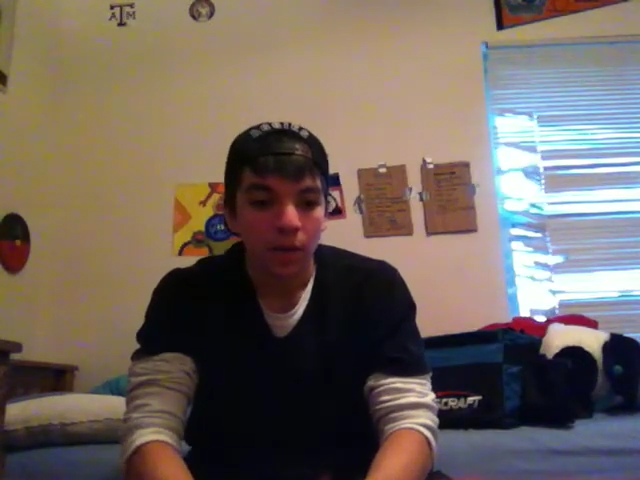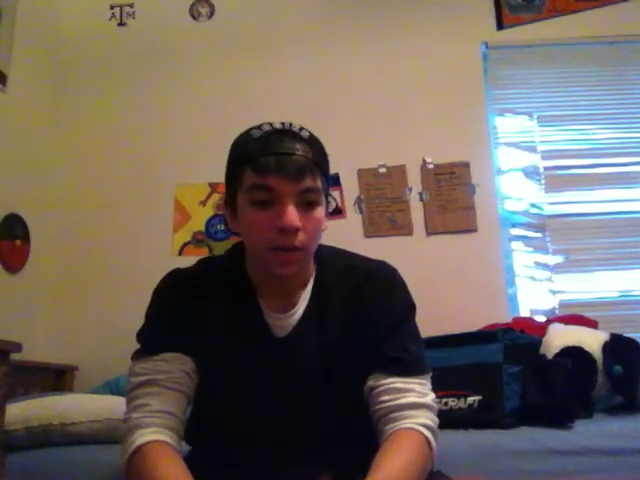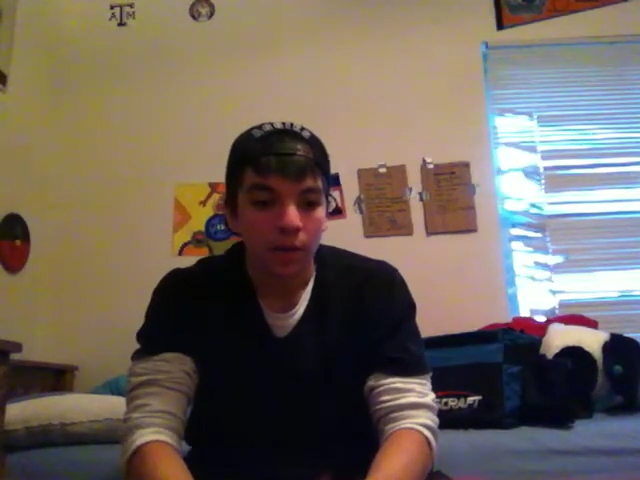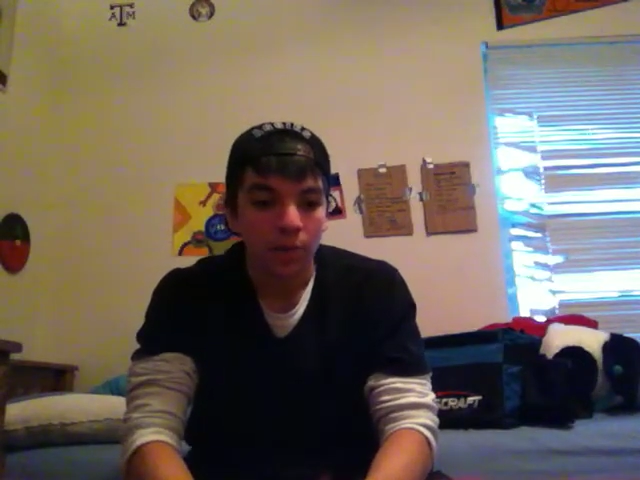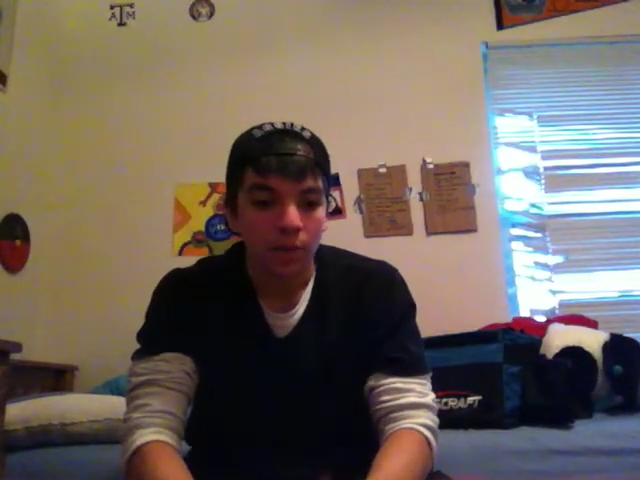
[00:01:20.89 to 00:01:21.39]

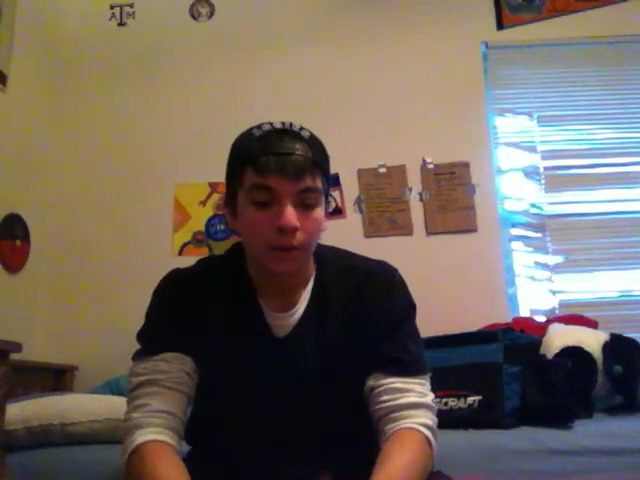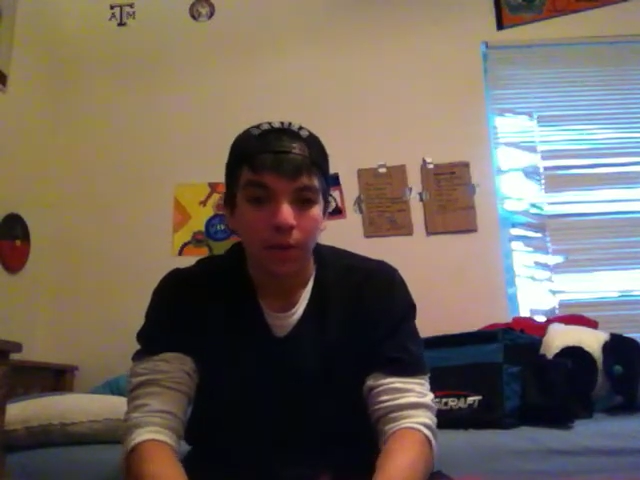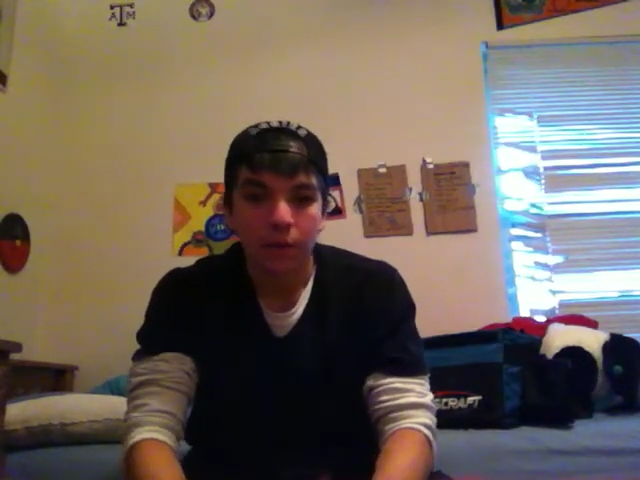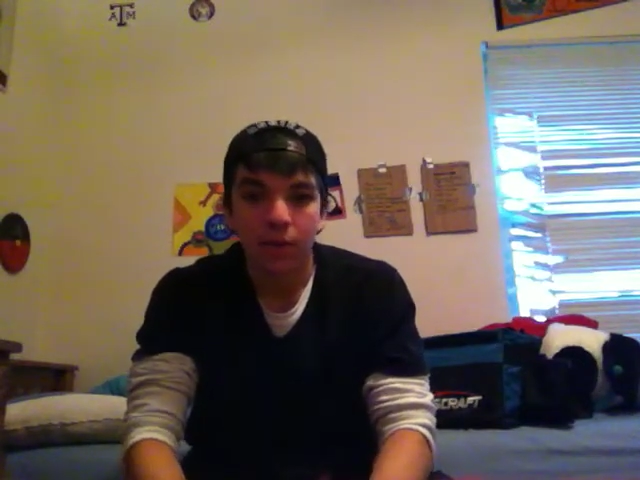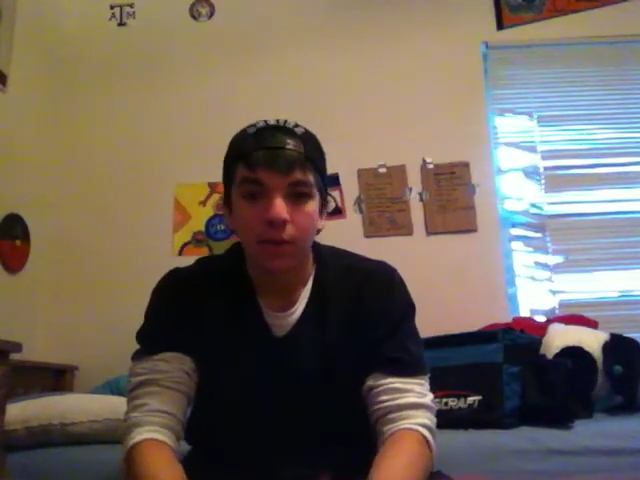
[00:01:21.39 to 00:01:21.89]
My
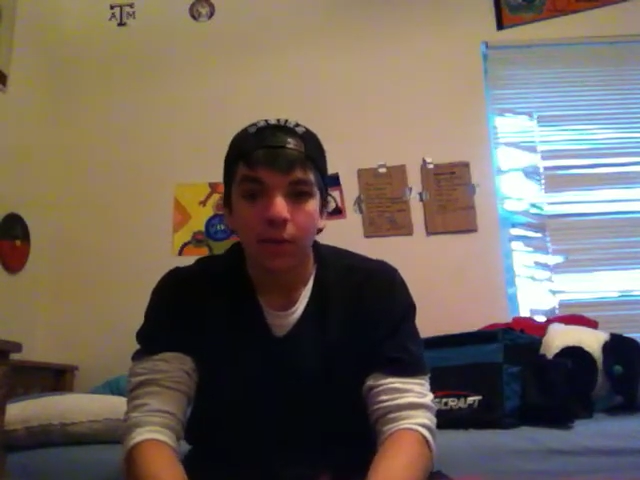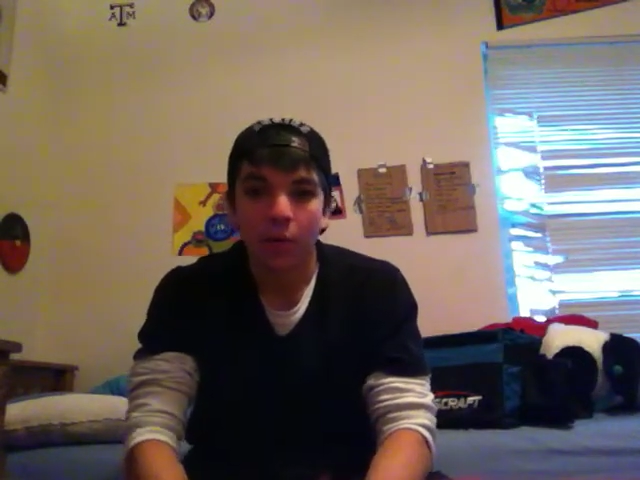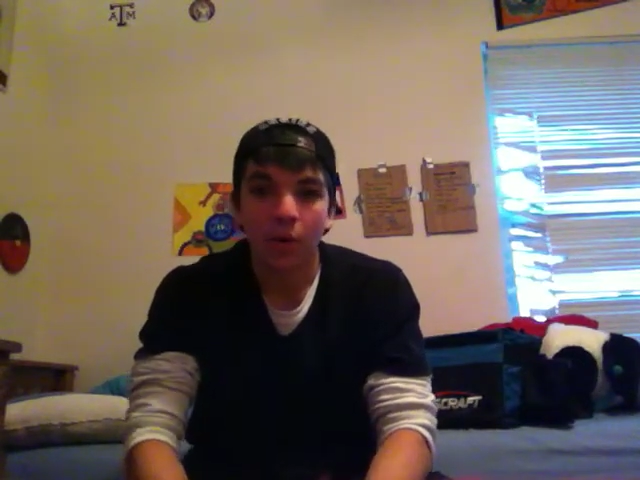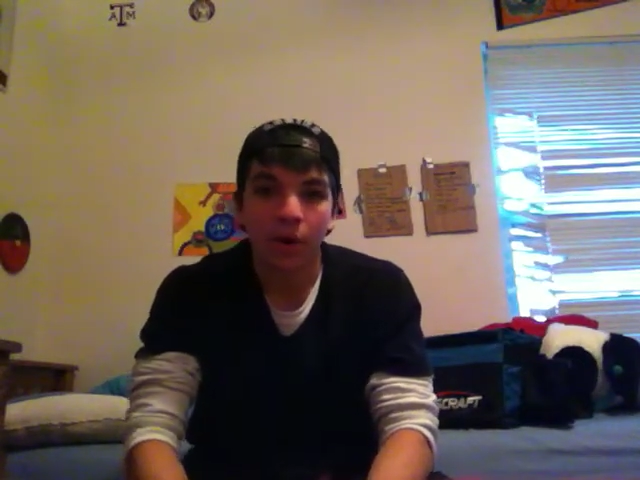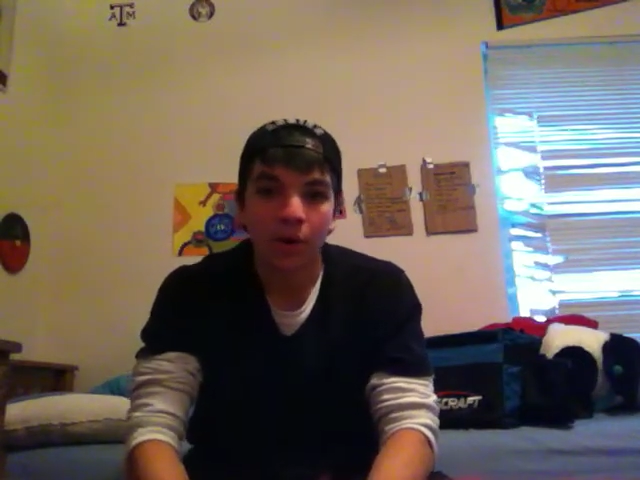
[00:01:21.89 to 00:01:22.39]
girl's letting me
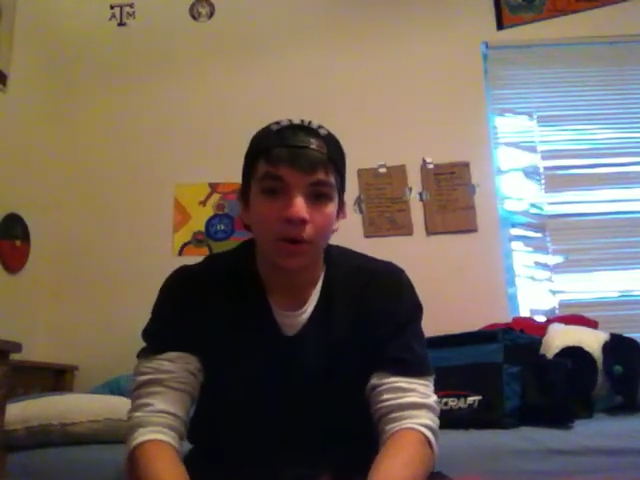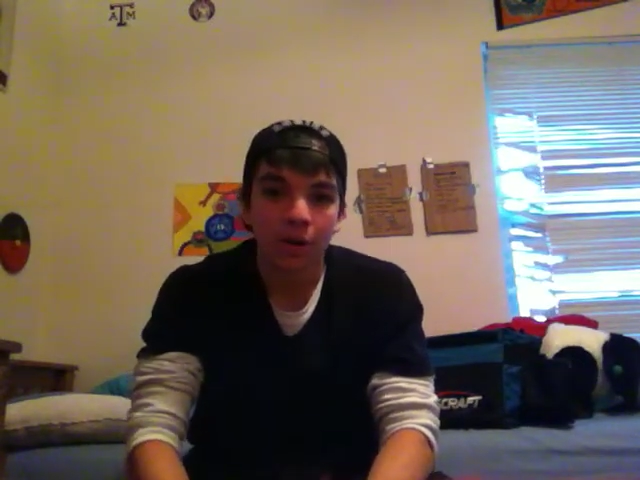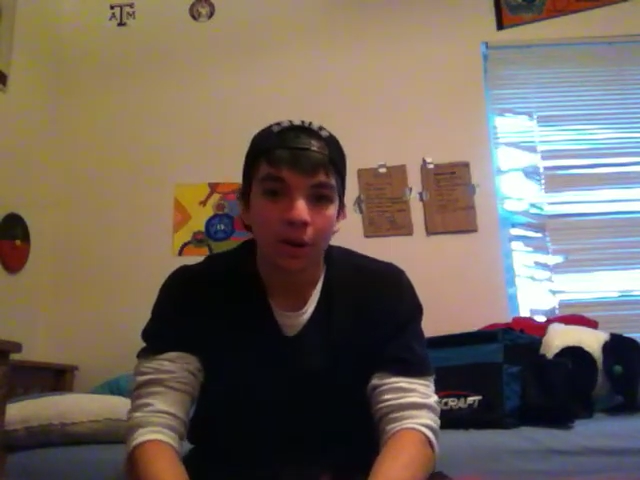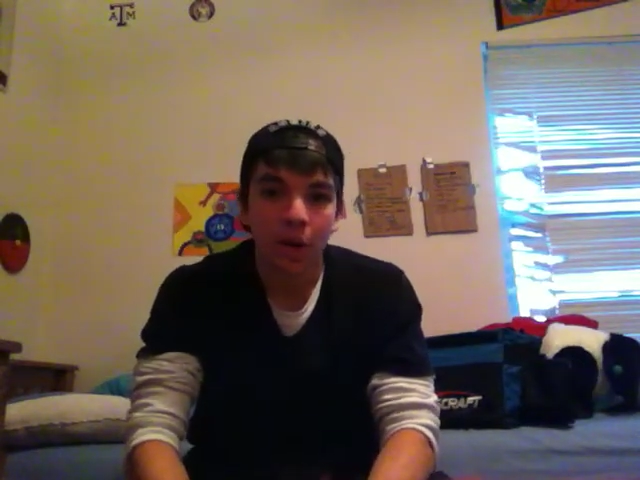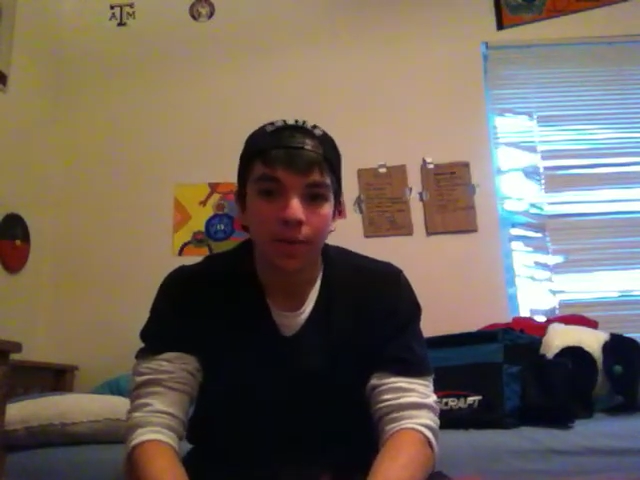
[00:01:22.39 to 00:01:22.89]
borrow her
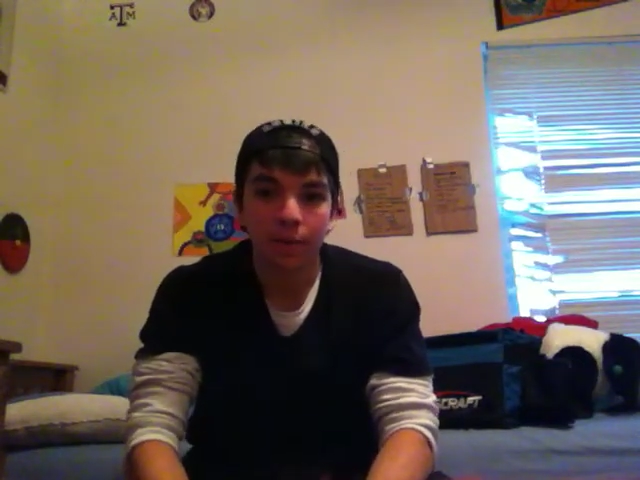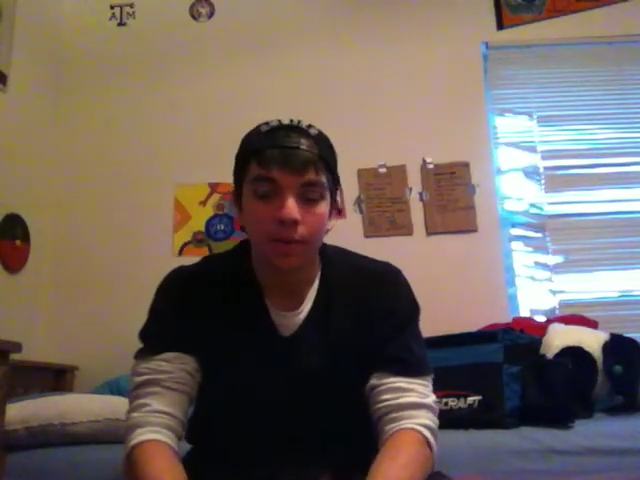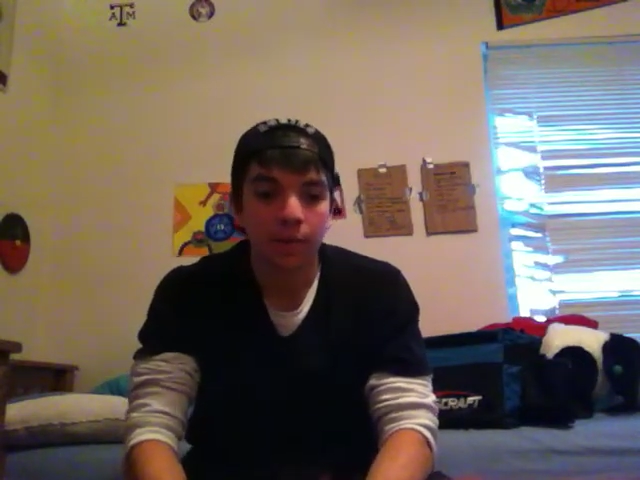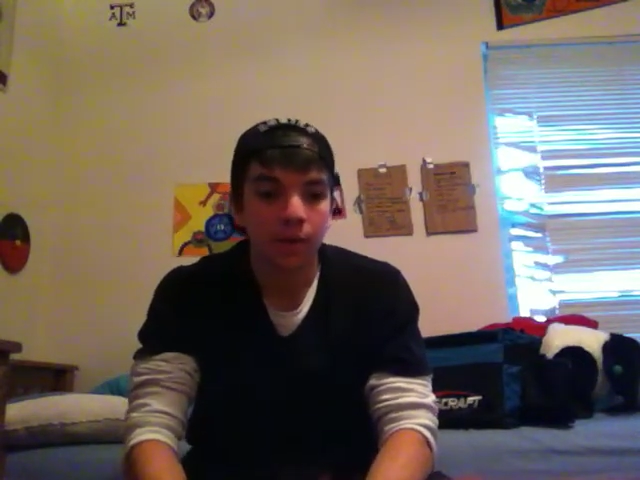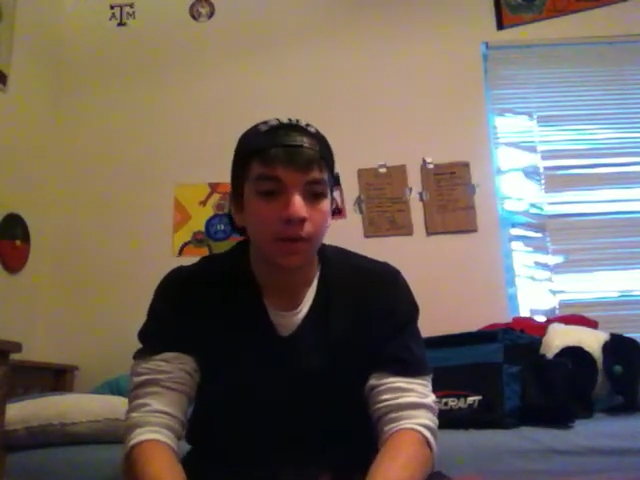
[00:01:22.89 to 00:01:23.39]
camera
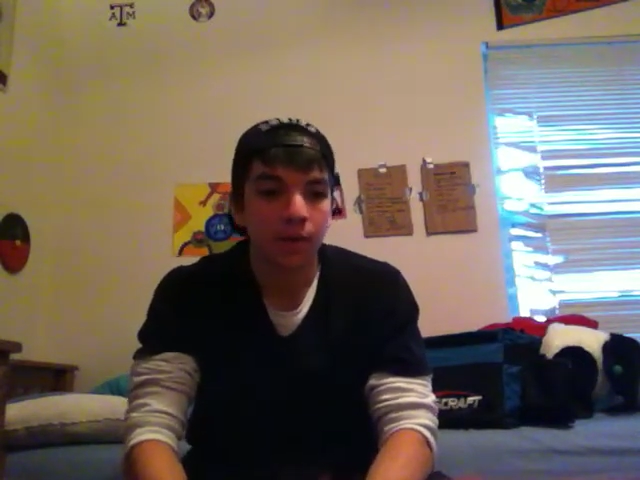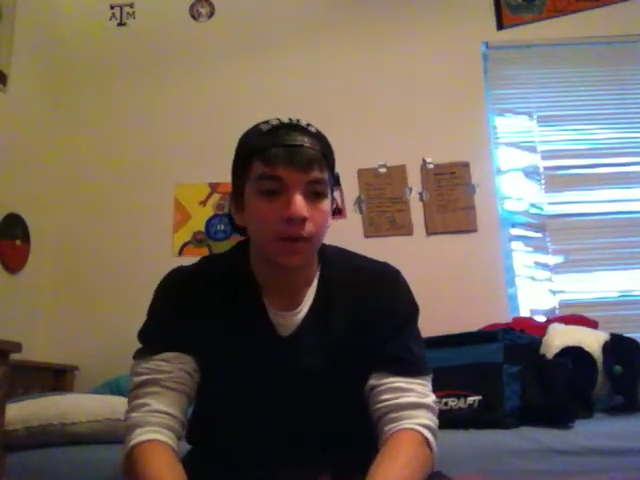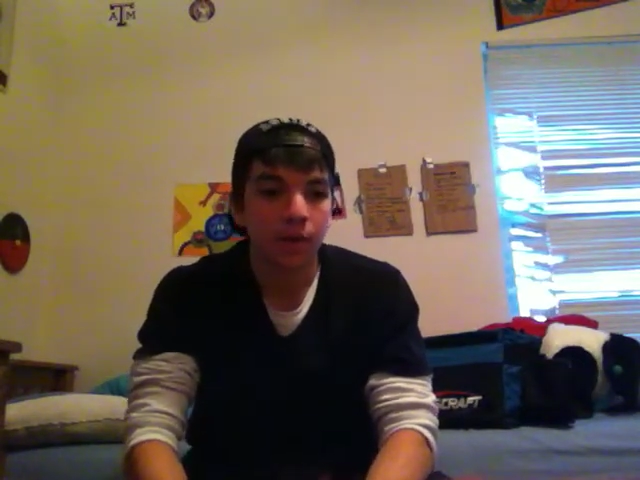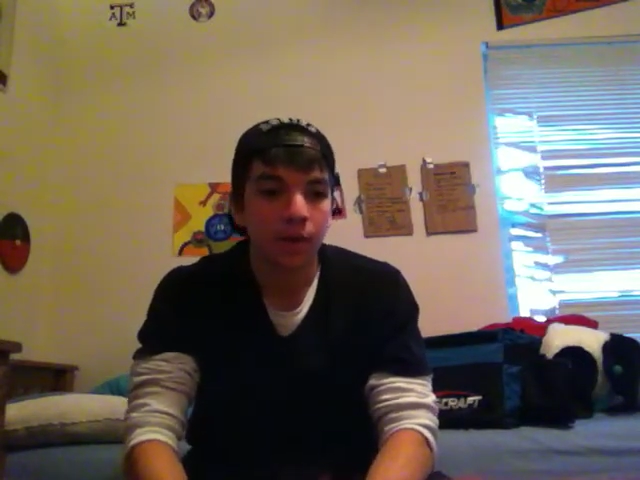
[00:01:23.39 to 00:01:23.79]
for